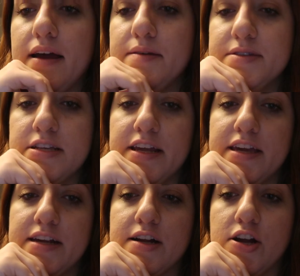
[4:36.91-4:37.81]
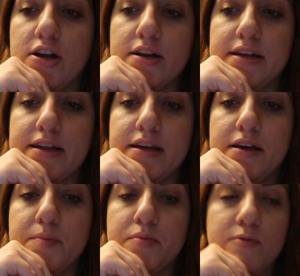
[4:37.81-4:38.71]
I'm sitting here getting
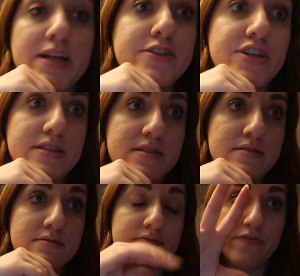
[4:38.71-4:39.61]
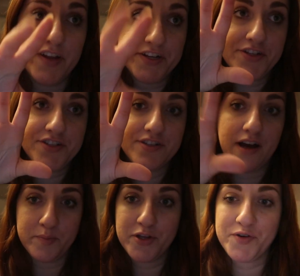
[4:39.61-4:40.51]
up. Well, I just finished
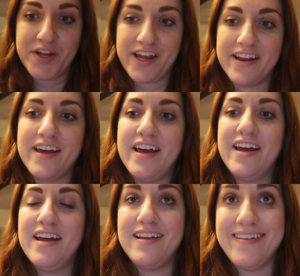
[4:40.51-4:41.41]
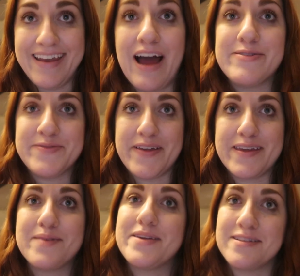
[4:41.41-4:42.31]
uploading it. Now it's
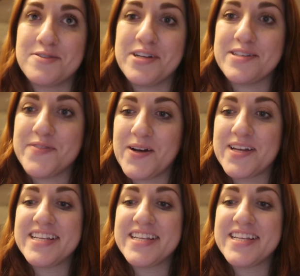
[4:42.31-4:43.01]
finally up. Yesterday's vlog.